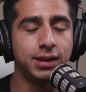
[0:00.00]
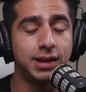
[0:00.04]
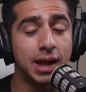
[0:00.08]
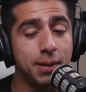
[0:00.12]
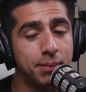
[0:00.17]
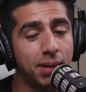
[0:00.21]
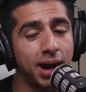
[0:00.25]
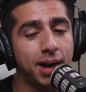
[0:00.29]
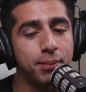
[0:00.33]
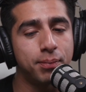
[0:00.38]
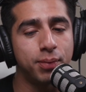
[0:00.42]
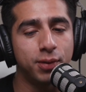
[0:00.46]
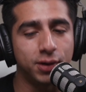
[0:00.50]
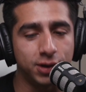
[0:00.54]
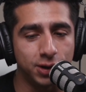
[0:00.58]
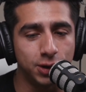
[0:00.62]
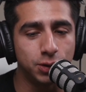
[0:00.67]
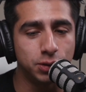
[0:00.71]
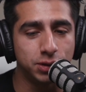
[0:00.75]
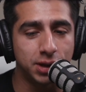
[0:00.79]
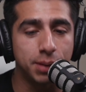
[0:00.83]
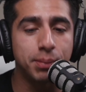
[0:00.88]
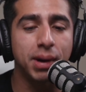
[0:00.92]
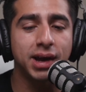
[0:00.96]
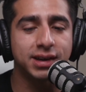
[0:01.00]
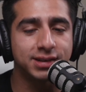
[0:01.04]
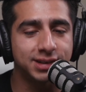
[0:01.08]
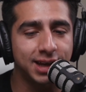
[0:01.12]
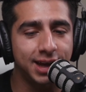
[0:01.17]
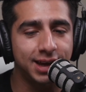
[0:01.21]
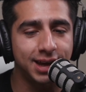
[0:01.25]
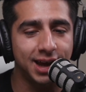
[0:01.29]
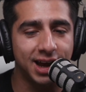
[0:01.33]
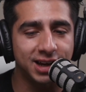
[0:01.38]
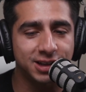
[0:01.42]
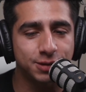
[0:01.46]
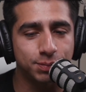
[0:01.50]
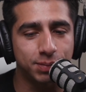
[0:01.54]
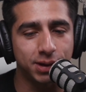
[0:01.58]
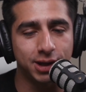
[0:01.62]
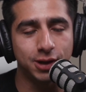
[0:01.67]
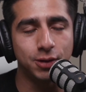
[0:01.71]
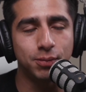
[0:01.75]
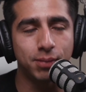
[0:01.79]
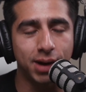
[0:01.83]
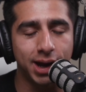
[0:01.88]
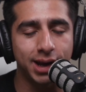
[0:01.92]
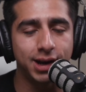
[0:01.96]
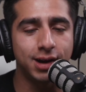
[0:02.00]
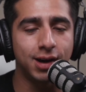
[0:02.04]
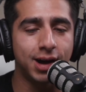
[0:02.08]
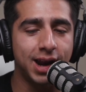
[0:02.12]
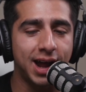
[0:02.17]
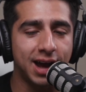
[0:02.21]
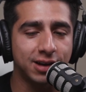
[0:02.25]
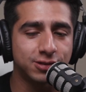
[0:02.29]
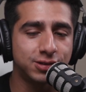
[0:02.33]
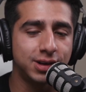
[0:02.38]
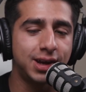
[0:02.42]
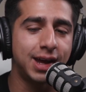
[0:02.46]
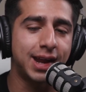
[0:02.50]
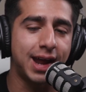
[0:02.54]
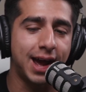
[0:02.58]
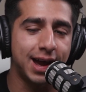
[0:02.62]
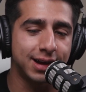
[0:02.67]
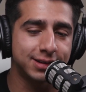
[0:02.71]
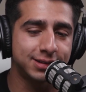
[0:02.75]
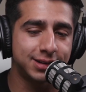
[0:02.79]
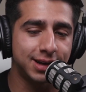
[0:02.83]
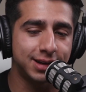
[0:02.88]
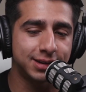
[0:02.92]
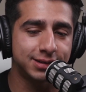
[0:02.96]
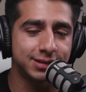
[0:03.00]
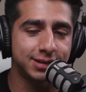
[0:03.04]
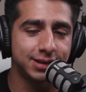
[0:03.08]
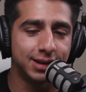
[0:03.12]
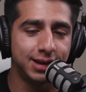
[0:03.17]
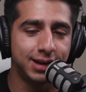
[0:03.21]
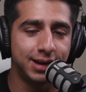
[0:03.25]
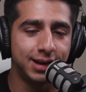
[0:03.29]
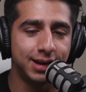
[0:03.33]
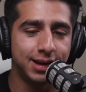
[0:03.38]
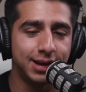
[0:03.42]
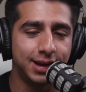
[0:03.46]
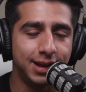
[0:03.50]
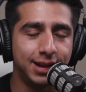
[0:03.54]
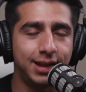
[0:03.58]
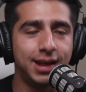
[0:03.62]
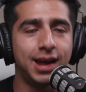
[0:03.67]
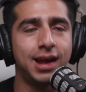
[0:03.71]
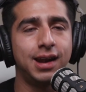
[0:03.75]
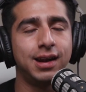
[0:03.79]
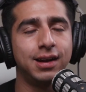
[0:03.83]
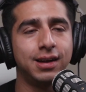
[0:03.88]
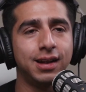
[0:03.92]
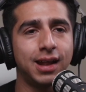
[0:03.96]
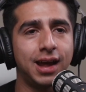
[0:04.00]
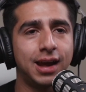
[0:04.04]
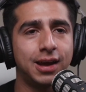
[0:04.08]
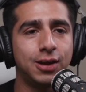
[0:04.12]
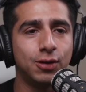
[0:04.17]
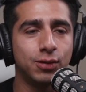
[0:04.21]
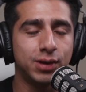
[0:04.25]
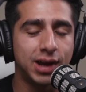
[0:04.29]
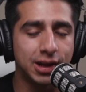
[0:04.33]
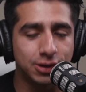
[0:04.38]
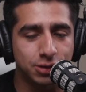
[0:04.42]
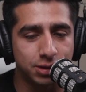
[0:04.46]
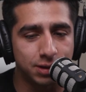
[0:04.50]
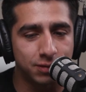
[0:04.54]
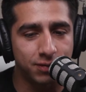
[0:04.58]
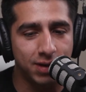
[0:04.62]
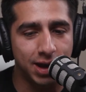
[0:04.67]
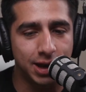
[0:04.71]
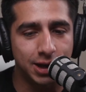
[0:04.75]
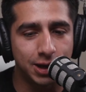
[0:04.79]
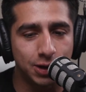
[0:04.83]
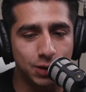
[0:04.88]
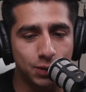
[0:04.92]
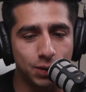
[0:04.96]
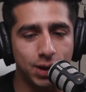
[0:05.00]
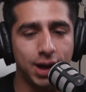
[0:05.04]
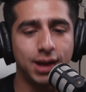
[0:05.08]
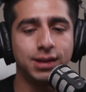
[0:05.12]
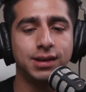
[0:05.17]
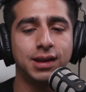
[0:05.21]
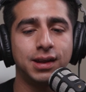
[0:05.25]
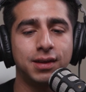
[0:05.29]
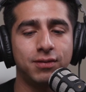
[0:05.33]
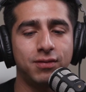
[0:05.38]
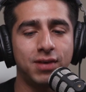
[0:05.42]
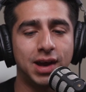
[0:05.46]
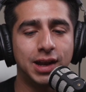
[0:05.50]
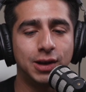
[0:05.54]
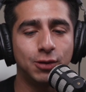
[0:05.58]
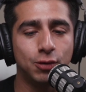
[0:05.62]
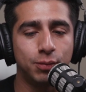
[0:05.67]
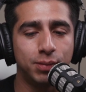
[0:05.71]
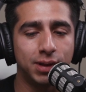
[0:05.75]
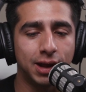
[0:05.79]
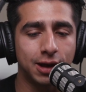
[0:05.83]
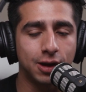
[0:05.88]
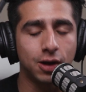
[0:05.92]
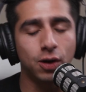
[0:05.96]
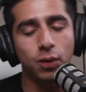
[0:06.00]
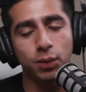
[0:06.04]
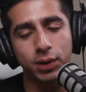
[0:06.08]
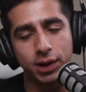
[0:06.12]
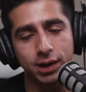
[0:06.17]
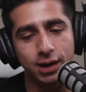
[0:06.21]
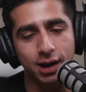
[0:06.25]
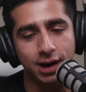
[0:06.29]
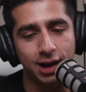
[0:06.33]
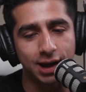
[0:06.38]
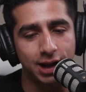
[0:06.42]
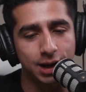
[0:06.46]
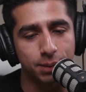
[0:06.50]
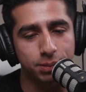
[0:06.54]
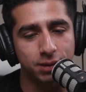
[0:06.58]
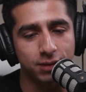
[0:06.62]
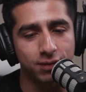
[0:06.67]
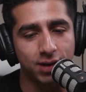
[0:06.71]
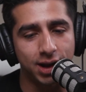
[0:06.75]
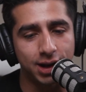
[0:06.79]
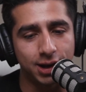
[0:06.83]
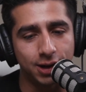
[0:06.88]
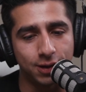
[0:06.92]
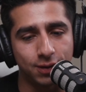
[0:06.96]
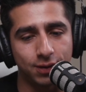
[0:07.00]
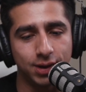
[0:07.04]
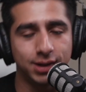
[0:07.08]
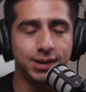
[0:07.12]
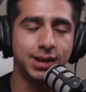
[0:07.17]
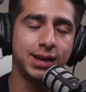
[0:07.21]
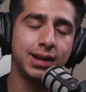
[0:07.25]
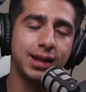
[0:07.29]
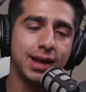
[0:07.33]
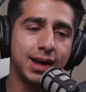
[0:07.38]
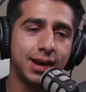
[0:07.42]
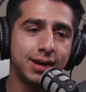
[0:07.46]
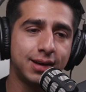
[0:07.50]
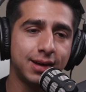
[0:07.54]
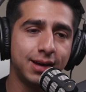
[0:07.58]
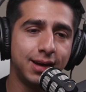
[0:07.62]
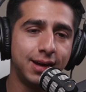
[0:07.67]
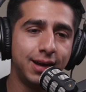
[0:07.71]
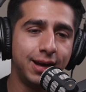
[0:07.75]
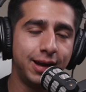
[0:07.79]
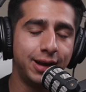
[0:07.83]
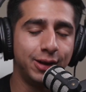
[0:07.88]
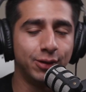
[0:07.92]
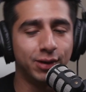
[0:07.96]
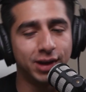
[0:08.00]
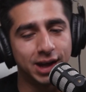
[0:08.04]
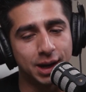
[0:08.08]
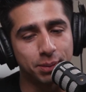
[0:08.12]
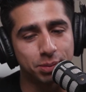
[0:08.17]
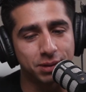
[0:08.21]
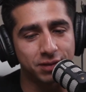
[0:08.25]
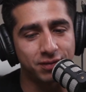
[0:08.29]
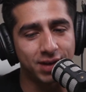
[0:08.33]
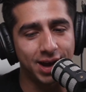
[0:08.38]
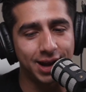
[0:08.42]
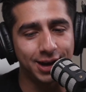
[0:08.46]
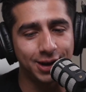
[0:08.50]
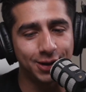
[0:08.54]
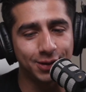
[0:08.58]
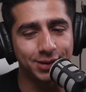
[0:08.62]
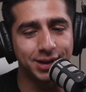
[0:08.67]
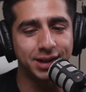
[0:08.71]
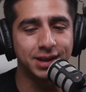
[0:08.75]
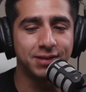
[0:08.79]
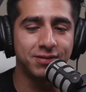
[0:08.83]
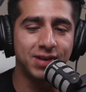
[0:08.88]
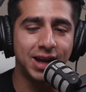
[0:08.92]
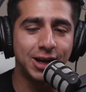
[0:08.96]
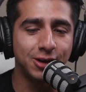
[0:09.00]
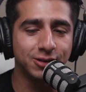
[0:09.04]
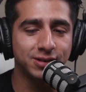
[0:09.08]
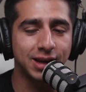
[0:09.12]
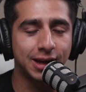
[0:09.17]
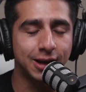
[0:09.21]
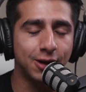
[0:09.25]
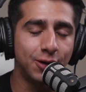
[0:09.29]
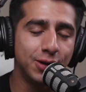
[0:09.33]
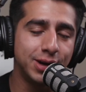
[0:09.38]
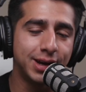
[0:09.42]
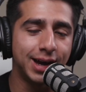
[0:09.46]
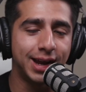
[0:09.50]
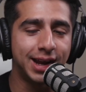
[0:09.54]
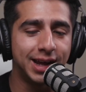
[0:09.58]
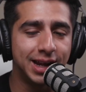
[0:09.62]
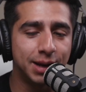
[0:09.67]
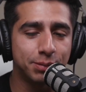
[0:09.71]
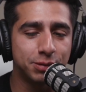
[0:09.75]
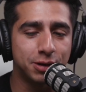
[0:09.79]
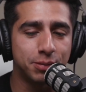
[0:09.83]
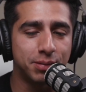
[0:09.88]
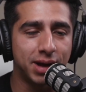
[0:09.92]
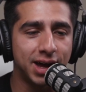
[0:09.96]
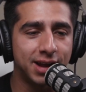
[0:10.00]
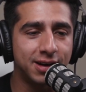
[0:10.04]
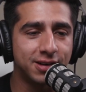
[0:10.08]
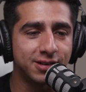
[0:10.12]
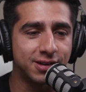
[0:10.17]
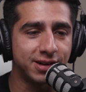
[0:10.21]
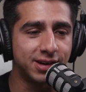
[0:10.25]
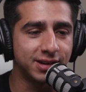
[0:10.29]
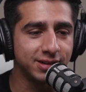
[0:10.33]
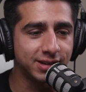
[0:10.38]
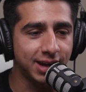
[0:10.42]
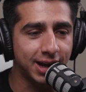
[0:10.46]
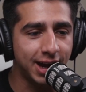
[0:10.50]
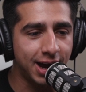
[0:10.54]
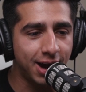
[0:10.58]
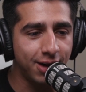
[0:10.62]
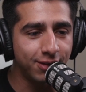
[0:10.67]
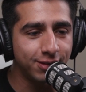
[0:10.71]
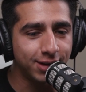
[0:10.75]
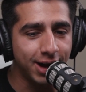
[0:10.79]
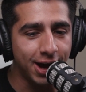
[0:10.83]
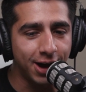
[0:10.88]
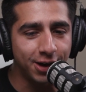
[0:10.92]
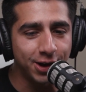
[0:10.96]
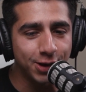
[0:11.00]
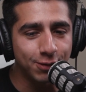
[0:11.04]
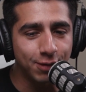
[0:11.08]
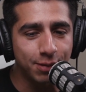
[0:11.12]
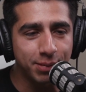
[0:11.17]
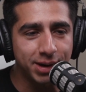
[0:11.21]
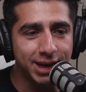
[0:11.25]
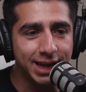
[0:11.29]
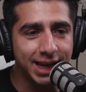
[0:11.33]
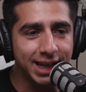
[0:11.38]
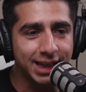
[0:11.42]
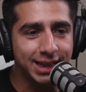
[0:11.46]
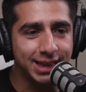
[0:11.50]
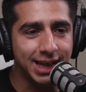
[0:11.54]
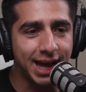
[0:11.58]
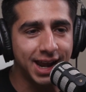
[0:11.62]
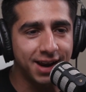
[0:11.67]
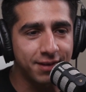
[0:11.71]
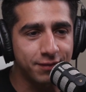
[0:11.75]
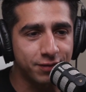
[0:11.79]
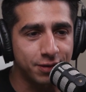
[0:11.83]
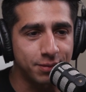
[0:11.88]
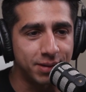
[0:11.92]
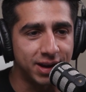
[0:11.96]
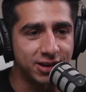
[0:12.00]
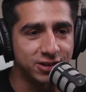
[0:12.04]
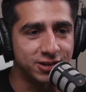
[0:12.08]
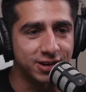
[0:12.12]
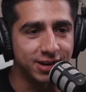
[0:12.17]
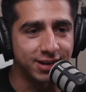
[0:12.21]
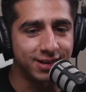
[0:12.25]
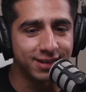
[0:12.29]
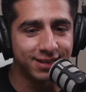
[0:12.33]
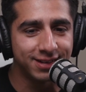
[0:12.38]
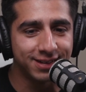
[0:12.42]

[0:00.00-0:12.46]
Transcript: They might they might say yes, but you might not actually get access. Then like you'll get to the venue and then the venue will be like, oh, well, you got to hit up the venue. And then like you'll hit up the venue and then the venue's like, oh, you got to hit up their manager. And it's like, how do you want me to get that information?